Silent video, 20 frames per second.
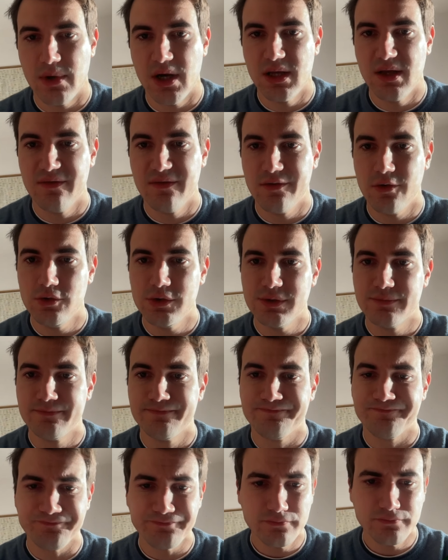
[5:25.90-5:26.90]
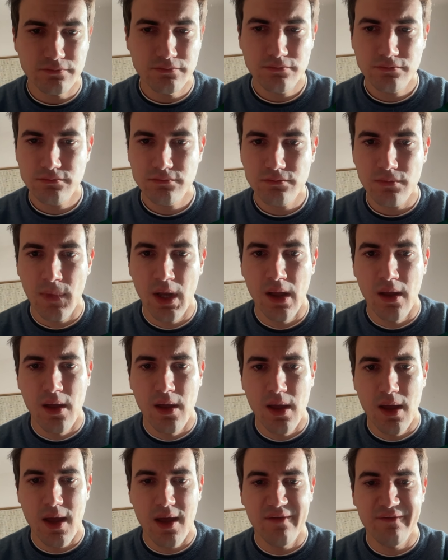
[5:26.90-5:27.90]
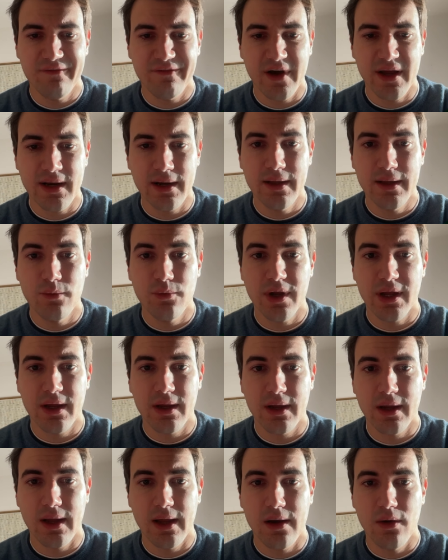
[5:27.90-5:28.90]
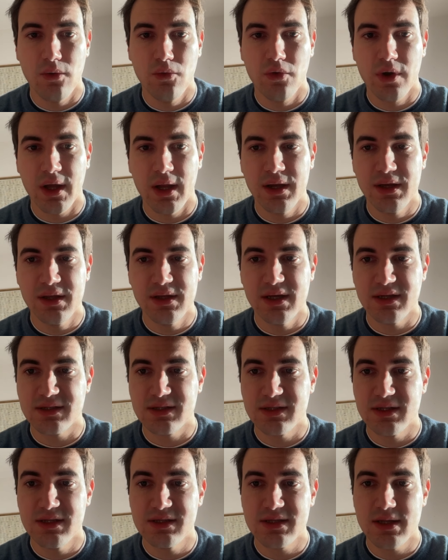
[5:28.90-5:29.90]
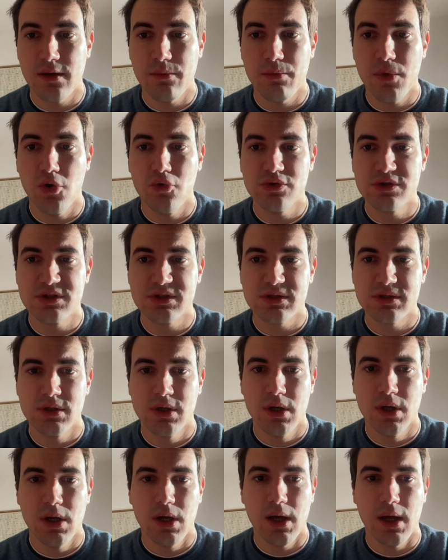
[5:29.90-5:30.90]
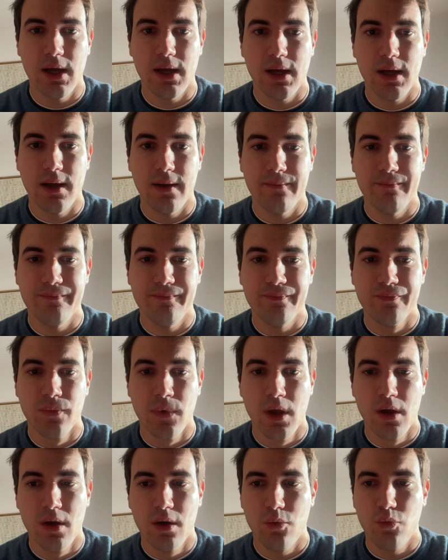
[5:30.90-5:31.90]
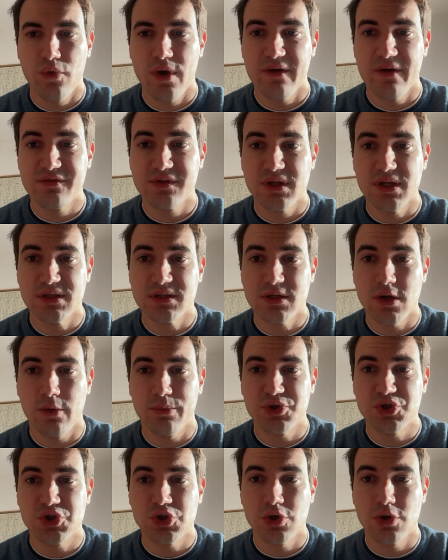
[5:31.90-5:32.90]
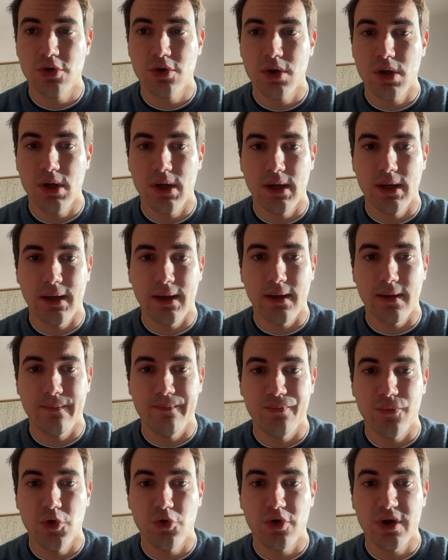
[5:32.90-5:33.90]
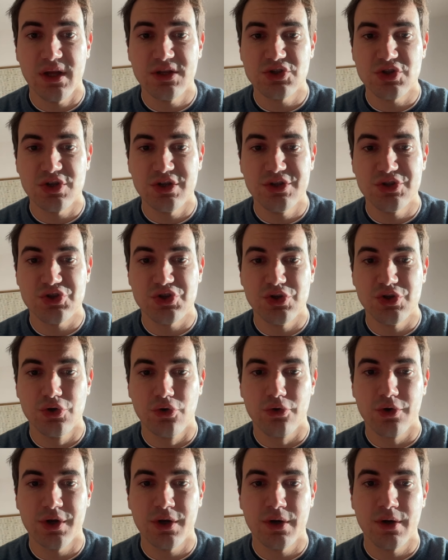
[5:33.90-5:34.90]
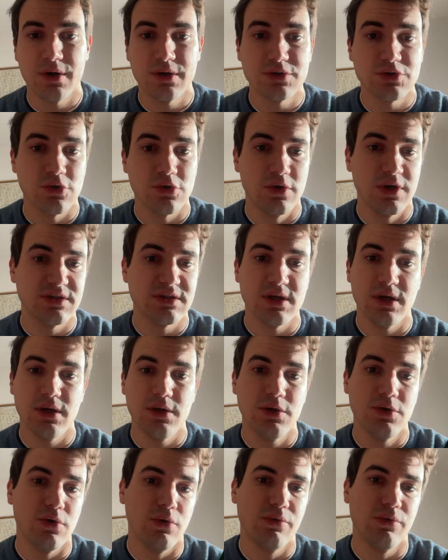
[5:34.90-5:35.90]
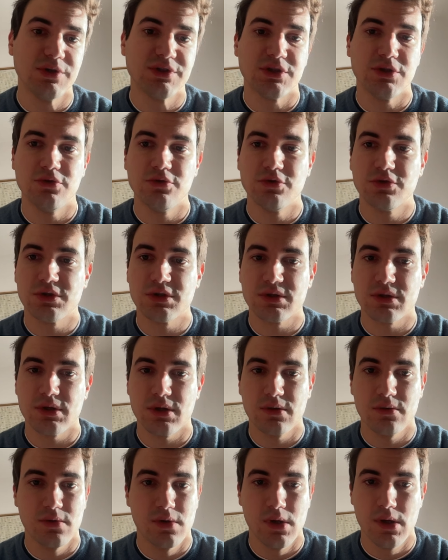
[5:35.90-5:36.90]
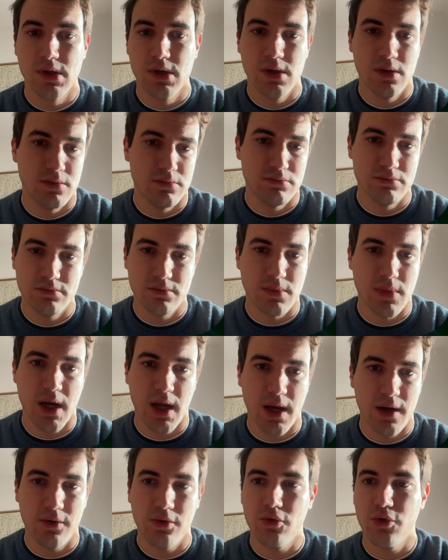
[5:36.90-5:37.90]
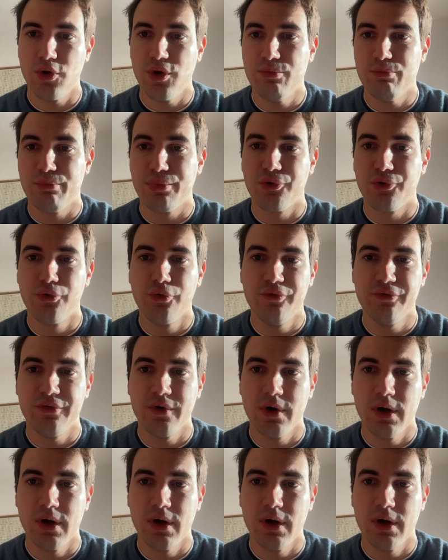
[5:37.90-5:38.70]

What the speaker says: by default. And finally, we can look at the assistant modes. We have this option. You can change the order. So let's say you always use, I don't know, improve.